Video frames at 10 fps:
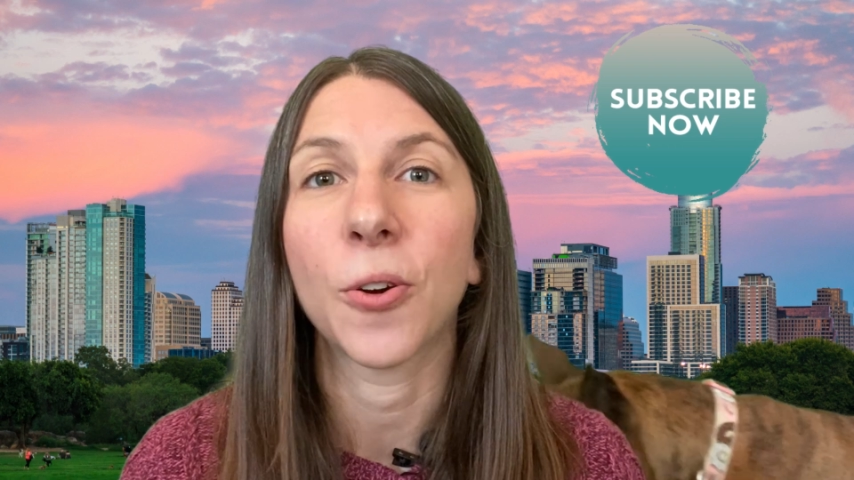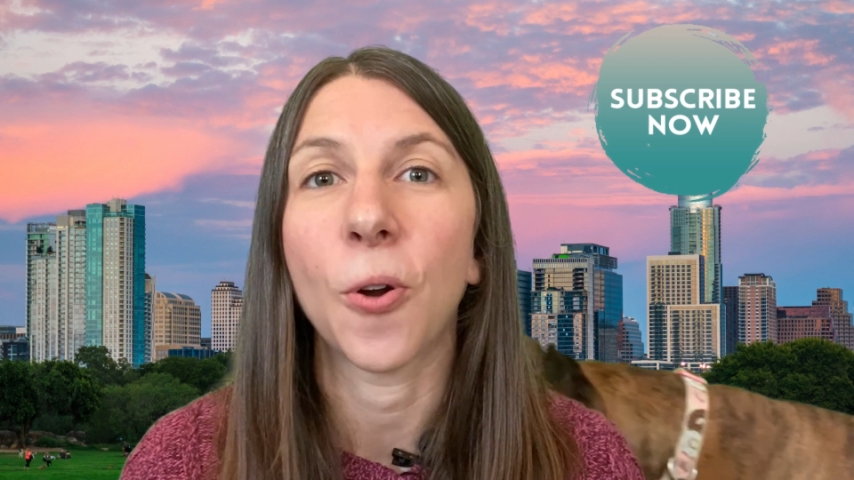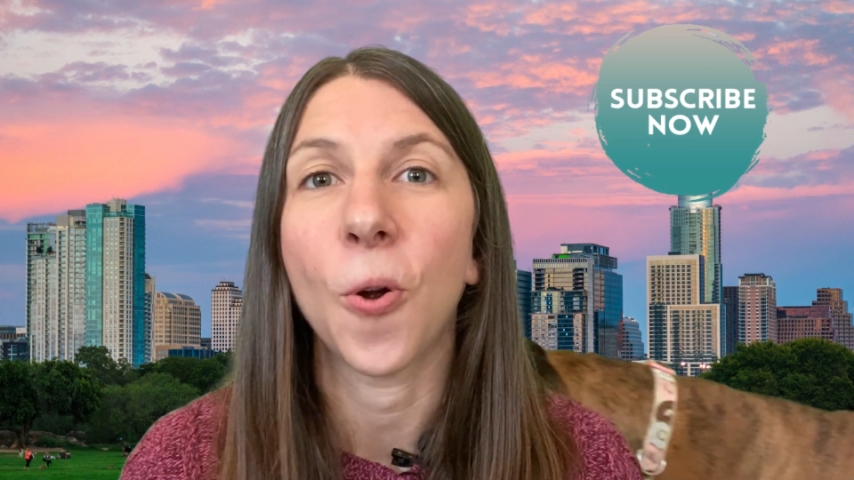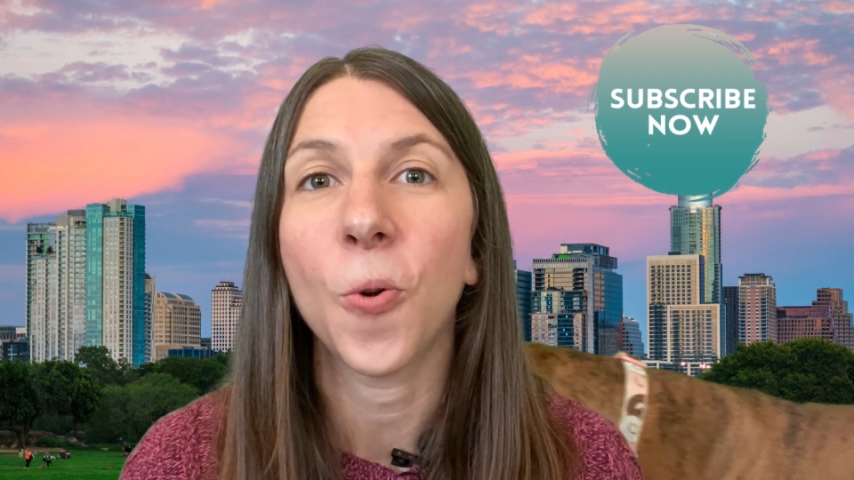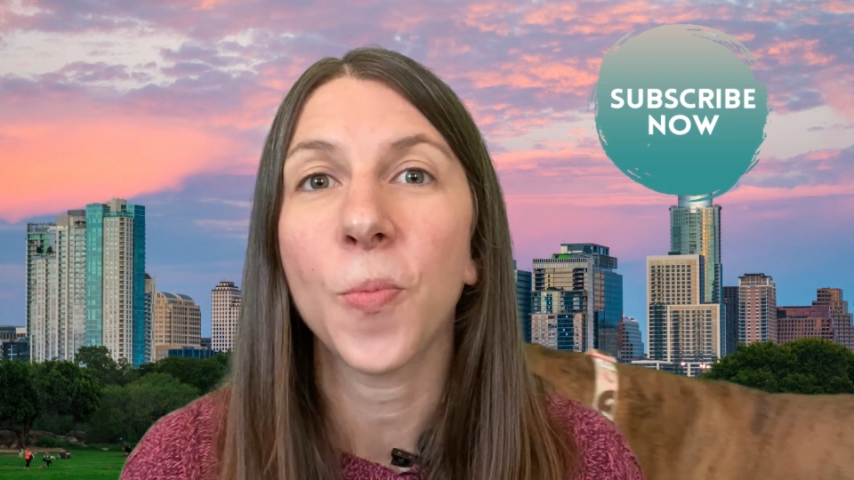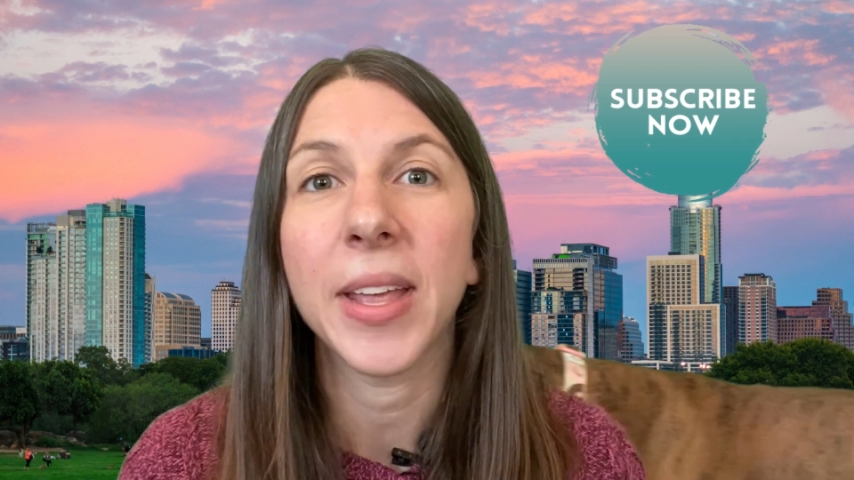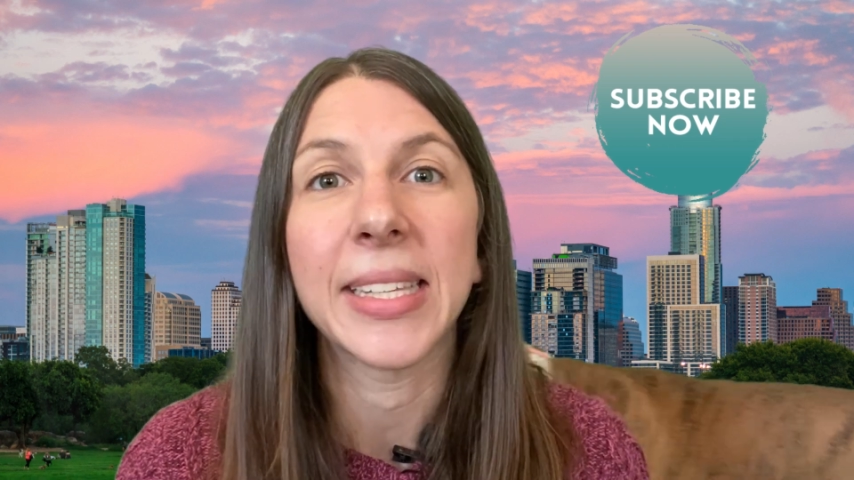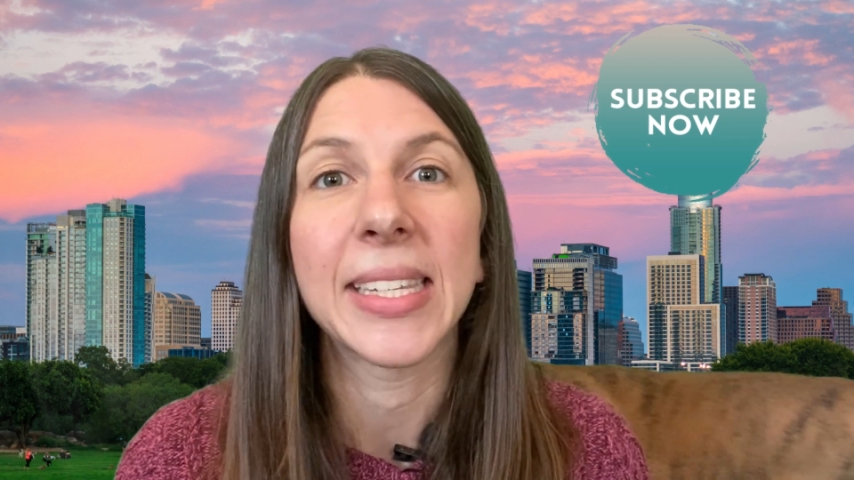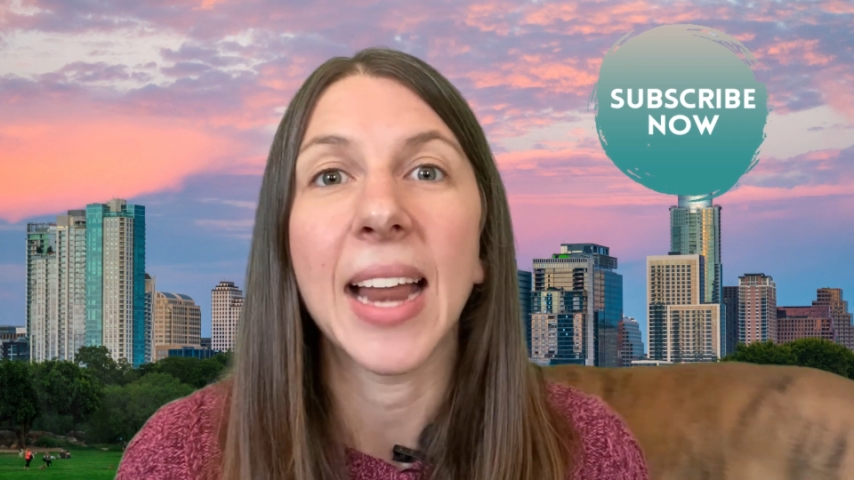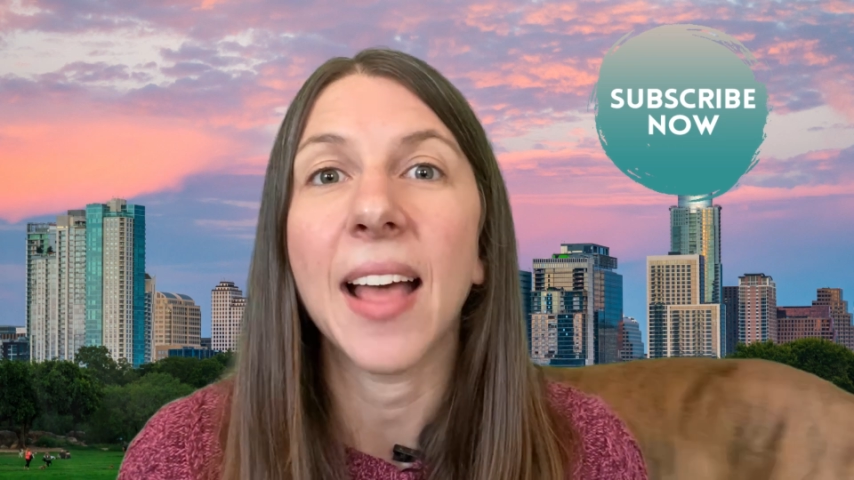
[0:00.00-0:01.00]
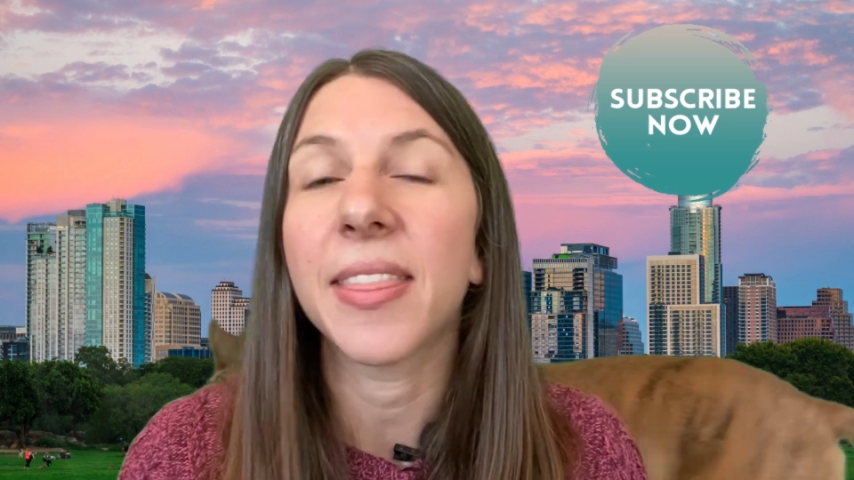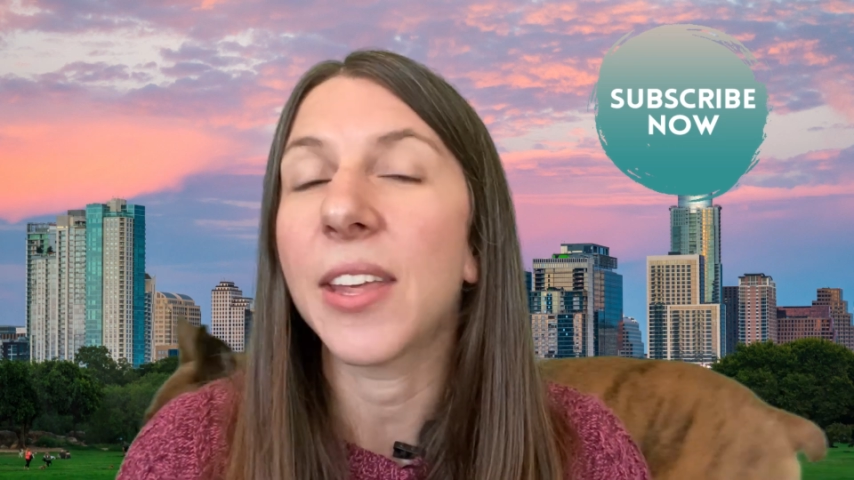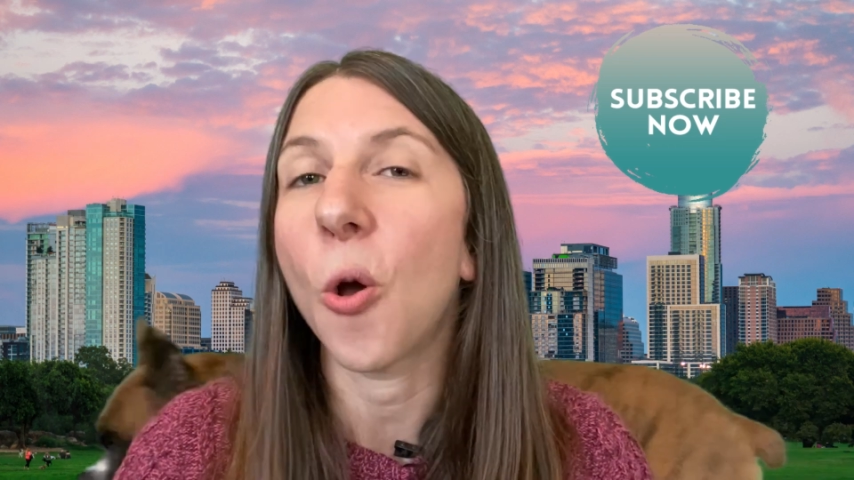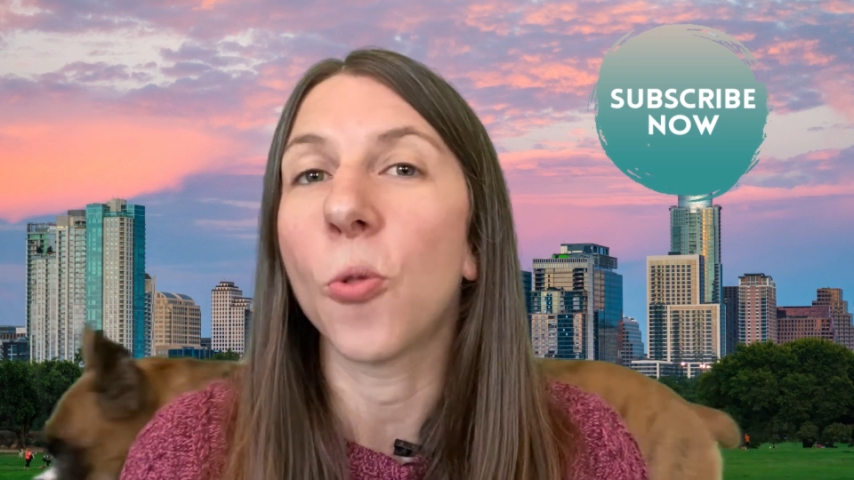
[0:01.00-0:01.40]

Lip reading: home is not the